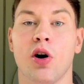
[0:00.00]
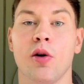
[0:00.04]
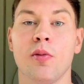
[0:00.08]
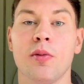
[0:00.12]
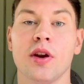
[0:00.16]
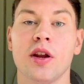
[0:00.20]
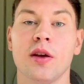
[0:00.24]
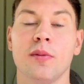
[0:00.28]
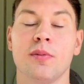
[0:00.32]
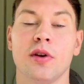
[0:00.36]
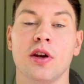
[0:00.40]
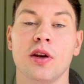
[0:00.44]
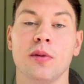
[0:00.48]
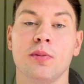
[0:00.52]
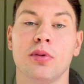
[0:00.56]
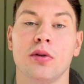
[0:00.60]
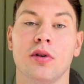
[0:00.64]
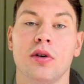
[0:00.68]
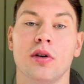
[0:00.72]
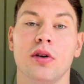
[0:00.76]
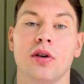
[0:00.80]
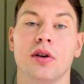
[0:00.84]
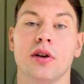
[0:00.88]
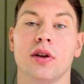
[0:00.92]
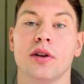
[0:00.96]
many
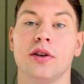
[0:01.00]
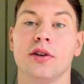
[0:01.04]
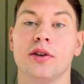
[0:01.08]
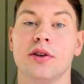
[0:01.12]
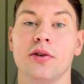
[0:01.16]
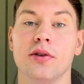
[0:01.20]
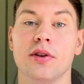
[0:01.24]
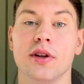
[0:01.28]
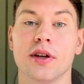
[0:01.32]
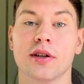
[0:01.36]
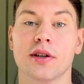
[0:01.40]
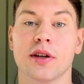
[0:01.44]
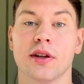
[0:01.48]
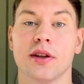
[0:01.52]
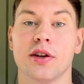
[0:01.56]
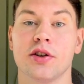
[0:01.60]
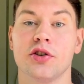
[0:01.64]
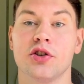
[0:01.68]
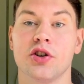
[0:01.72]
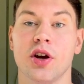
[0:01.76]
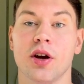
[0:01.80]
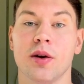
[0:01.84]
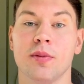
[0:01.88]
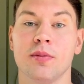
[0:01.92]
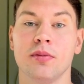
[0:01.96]
people do this in the
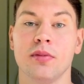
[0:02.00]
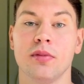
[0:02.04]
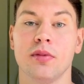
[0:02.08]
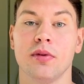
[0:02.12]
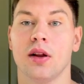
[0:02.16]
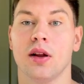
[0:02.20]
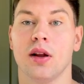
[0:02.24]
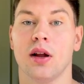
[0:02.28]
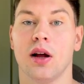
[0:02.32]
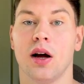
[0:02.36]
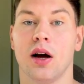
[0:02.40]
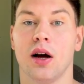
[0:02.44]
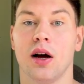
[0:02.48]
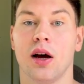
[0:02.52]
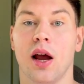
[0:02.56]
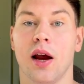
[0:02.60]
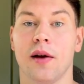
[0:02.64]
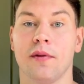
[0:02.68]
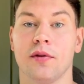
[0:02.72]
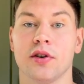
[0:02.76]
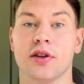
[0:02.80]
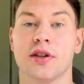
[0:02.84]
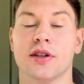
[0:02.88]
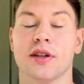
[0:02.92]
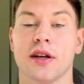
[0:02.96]
gym
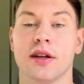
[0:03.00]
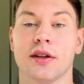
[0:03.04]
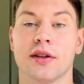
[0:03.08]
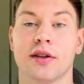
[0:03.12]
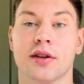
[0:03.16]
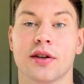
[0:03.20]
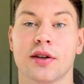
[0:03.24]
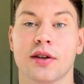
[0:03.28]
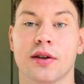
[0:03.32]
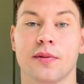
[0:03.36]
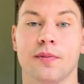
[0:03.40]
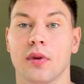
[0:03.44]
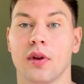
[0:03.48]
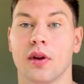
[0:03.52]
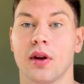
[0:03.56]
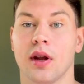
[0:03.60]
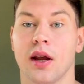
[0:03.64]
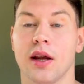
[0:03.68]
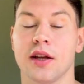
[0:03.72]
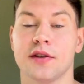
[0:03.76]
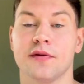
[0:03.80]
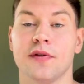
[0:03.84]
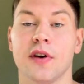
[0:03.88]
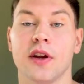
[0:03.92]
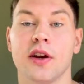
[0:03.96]
ever since
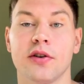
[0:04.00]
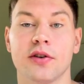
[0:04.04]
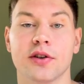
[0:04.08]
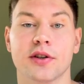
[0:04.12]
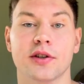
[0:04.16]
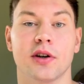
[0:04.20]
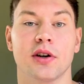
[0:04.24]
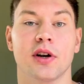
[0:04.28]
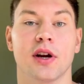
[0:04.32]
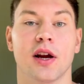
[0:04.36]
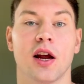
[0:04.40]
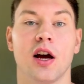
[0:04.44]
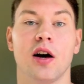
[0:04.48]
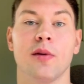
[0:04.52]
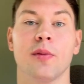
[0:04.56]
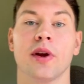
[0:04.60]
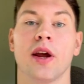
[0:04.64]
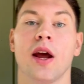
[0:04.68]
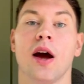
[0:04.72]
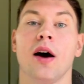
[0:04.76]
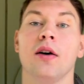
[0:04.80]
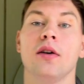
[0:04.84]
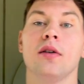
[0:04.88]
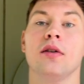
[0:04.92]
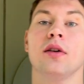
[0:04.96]
his videos started coming
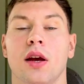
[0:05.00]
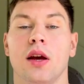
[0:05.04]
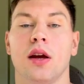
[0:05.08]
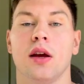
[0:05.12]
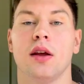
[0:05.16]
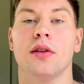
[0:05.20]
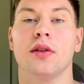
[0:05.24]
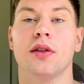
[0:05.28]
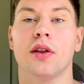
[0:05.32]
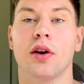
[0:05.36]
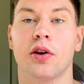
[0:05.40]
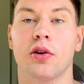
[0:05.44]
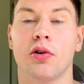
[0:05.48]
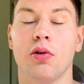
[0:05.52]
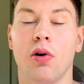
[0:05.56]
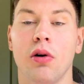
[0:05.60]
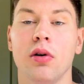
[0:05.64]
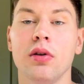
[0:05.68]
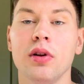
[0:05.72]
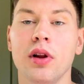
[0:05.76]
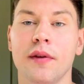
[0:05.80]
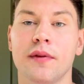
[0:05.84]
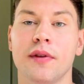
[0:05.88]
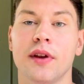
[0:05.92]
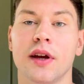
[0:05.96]
out. And the
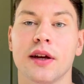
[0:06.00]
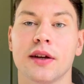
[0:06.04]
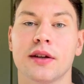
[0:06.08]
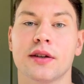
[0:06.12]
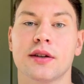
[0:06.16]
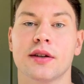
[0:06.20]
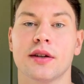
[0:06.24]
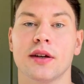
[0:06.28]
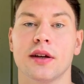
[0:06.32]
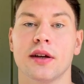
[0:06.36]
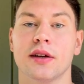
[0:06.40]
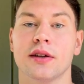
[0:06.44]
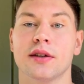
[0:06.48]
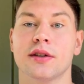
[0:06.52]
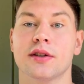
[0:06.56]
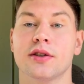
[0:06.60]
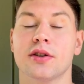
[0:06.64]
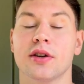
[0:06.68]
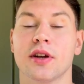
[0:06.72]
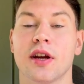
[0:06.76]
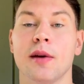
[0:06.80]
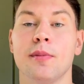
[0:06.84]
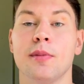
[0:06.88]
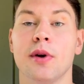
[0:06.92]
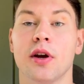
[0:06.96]
goal of this is to
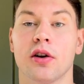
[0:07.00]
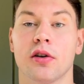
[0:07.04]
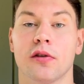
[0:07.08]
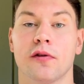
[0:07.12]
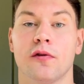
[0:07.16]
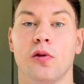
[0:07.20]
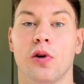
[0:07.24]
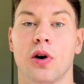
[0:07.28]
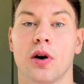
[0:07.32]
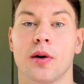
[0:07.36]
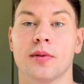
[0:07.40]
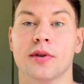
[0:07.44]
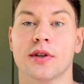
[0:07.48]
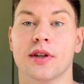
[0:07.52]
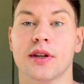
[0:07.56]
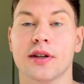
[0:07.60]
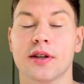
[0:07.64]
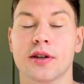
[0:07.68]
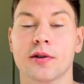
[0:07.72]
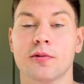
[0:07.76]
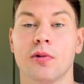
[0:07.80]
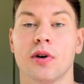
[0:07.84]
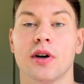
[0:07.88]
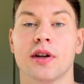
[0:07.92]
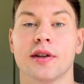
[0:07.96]
get bigger forearms. This
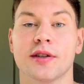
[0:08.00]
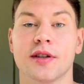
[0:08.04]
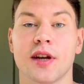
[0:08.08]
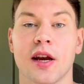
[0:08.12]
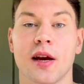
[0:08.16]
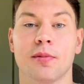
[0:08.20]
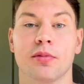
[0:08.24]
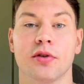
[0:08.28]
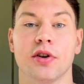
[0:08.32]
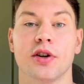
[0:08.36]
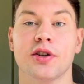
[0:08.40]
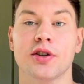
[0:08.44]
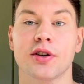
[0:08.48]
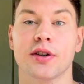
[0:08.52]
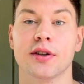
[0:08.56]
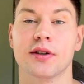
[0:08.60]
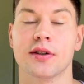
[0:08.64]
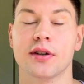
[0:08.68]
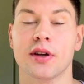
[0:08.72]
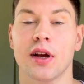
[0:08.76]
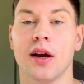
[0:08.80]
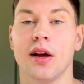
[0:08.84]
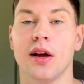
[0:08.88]
is what Sam preaches.